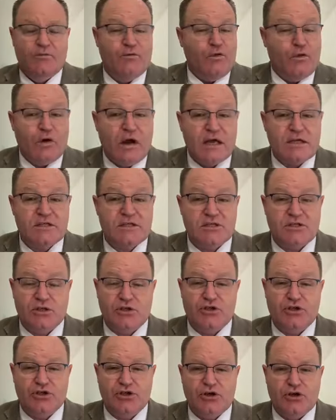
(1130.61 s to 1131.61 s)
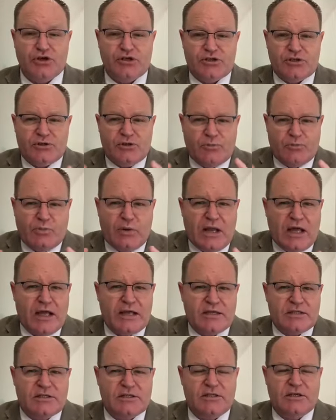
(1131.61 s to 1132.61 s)
for us as a church, the
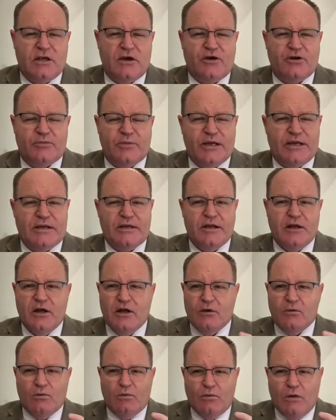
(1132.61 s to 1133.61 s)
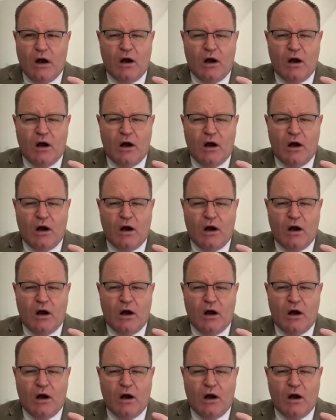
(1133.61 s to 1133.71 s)
place. You know what I mean?